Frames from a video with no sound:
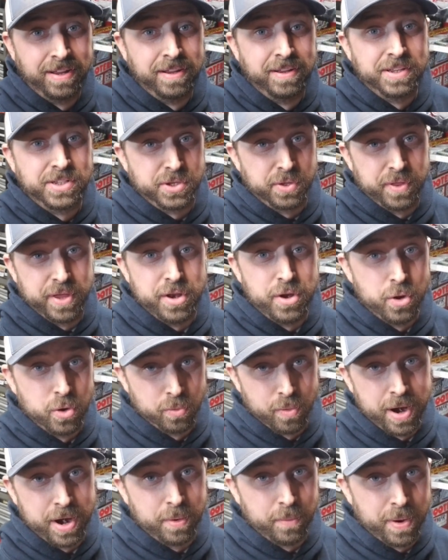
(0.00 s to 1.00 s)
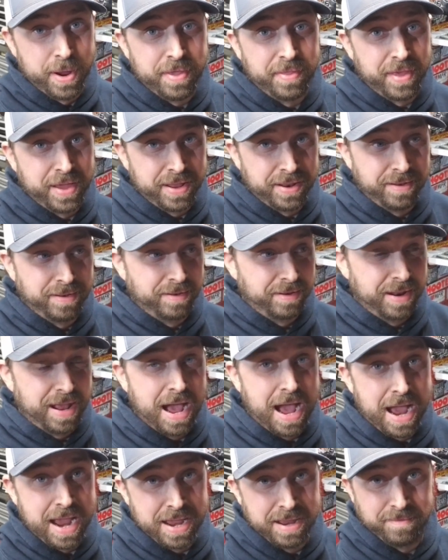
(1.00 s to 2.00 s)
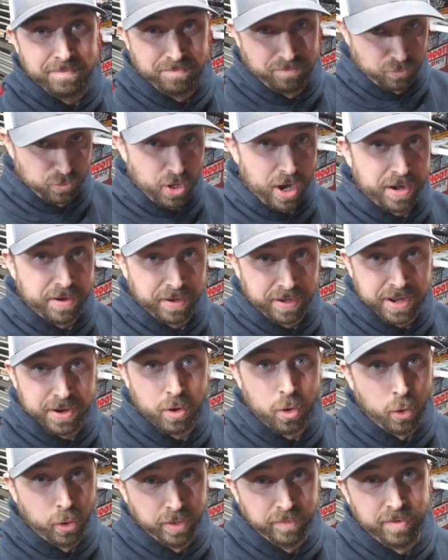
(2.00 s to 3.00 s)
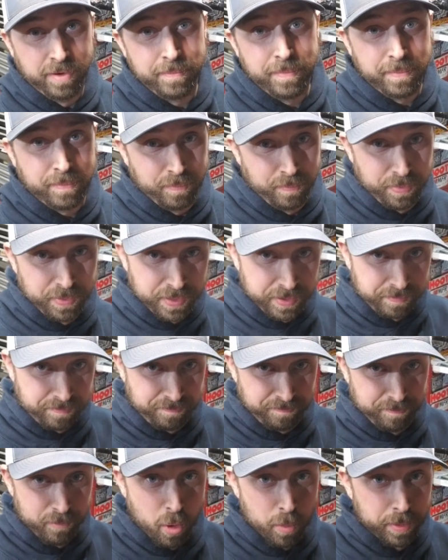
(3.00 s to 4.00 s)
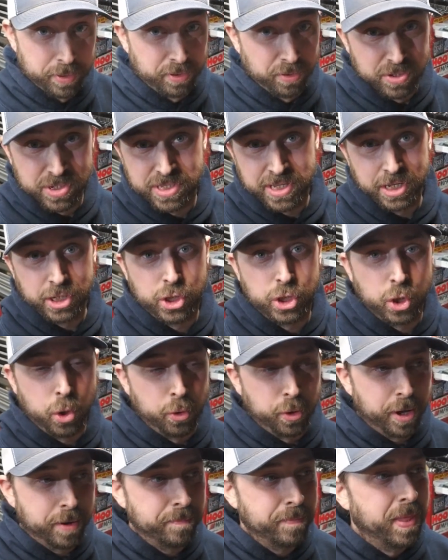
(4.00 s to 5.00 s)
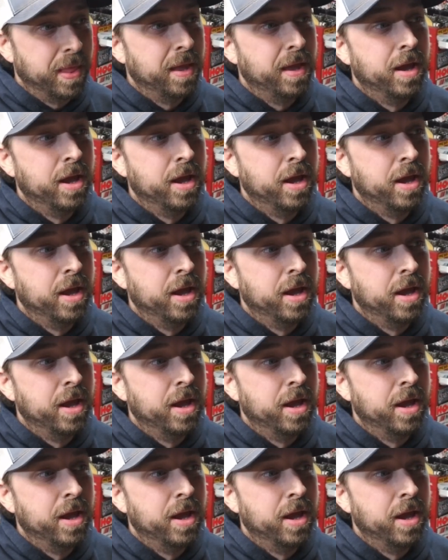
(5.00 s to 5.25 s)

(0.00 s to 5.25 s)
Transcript: so they knew right away that I had tried to get a hold of them the moment those things showed up.